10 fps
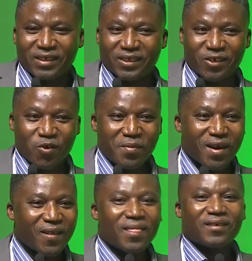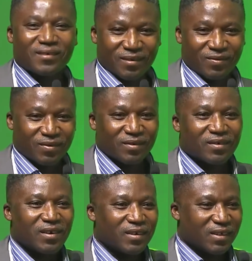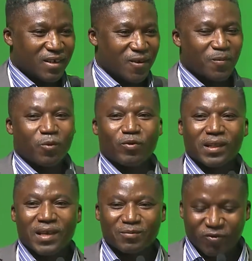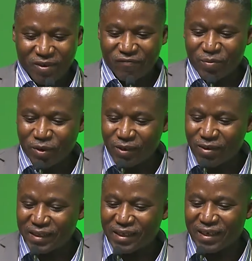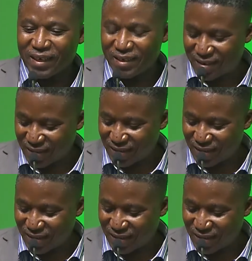Sheroma, and welcome to everybody once again.